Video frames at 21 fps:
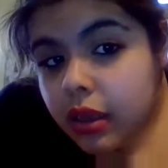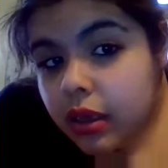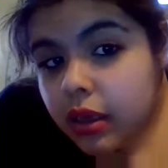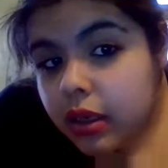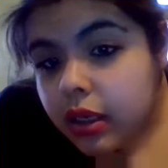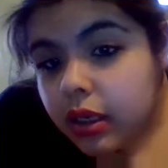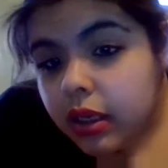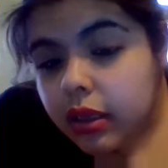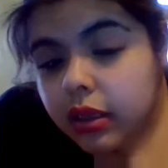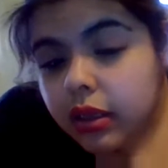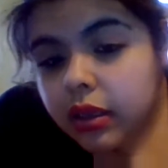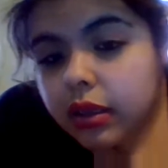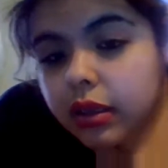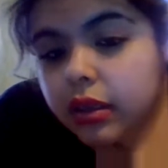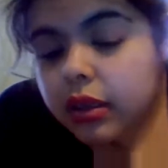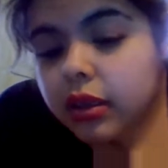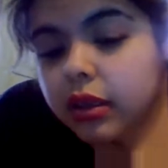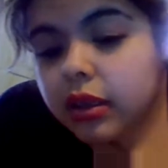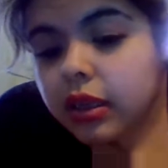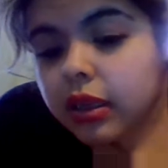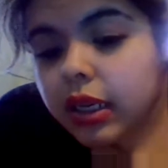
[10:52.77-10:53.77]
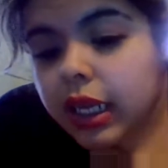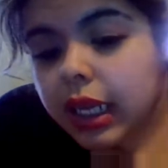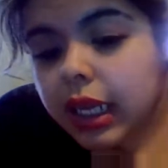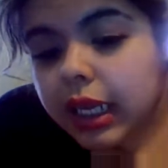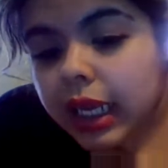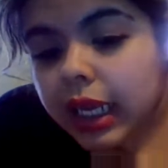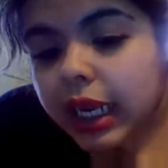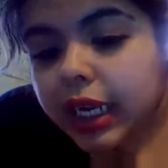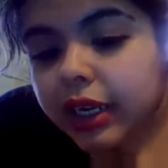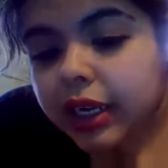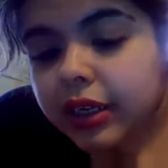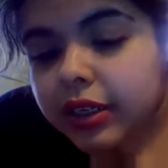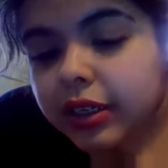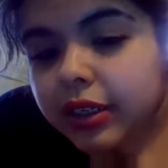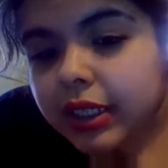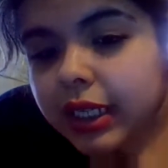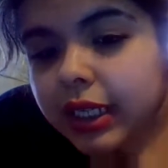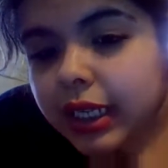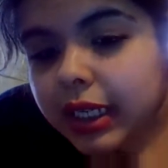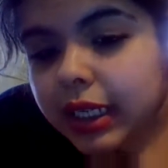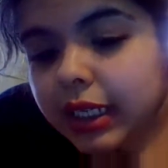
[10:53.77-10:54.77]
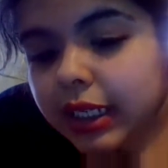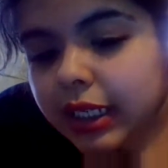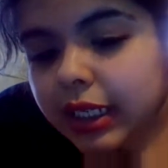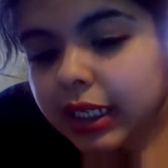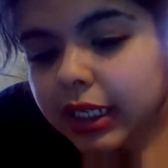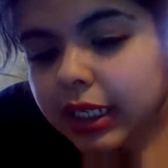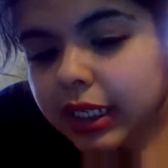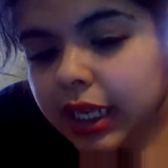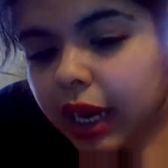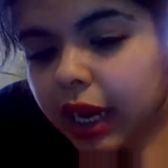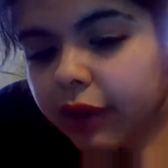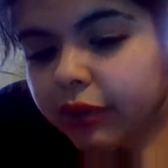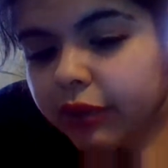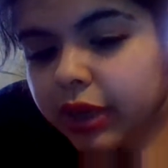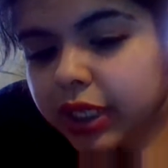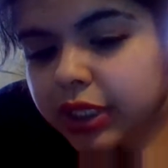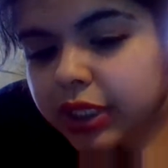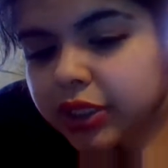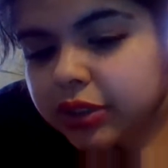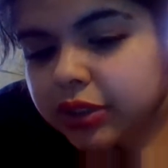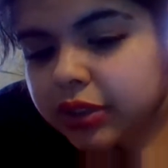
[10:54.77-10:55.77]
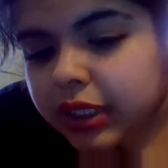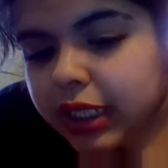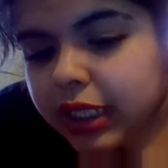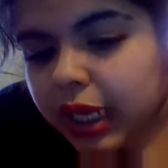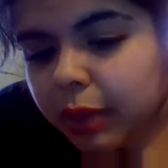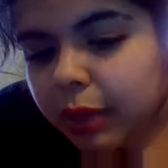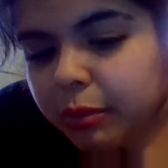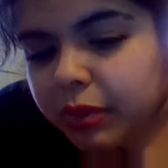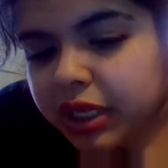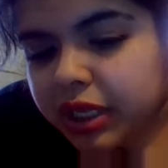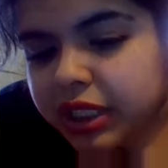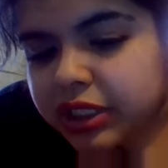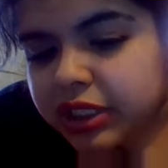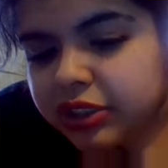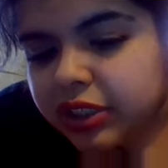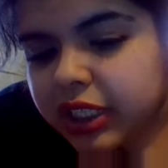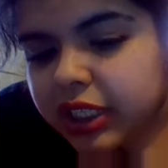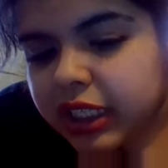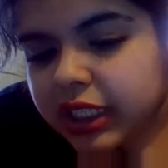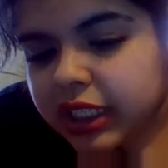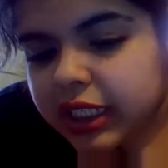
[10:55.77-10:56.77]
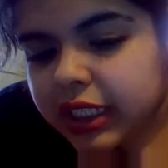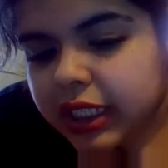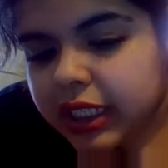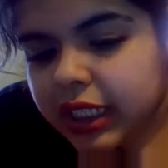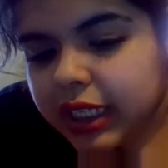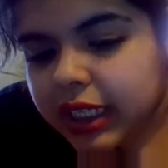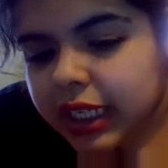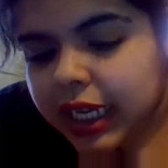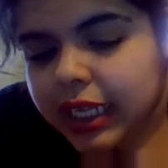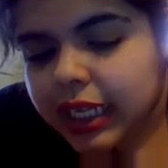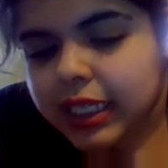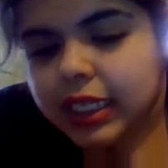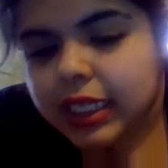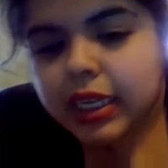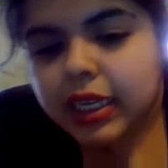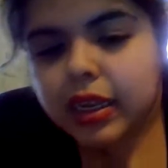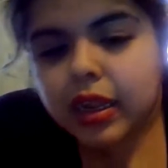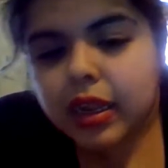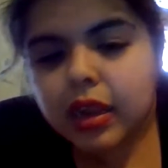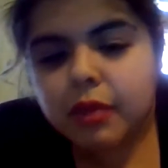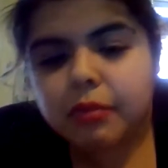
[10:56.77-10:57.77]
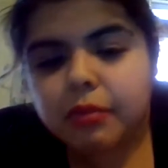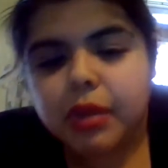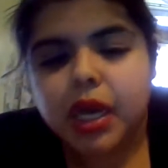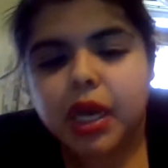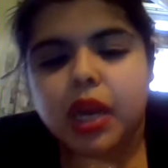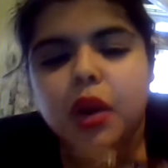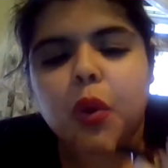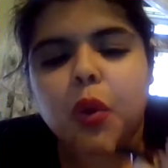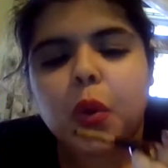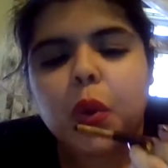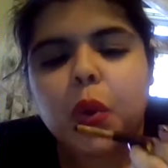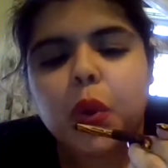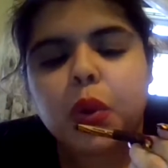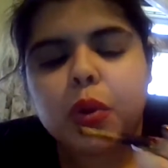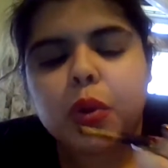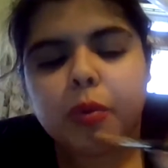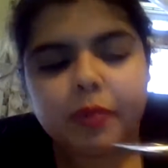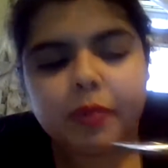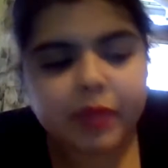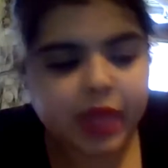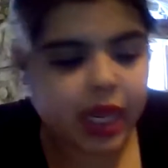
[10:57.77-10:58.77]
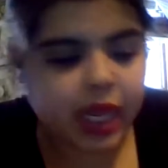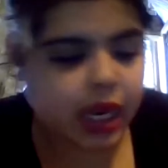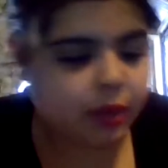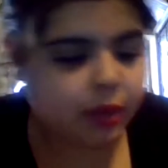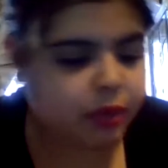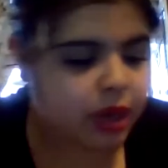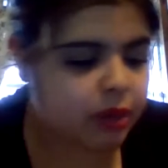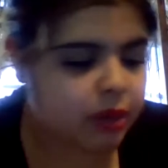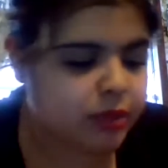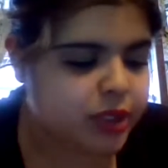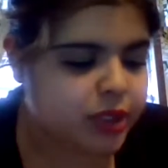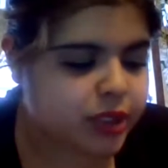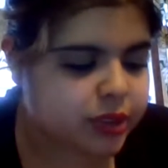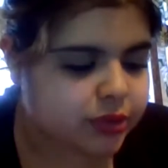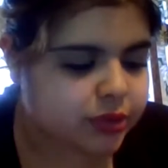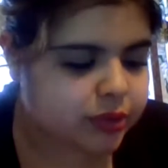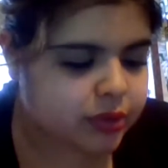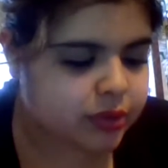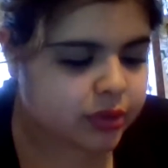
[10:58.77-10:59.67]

See? Like, I understand that it's not really showing that much or anything like that, but I promise you,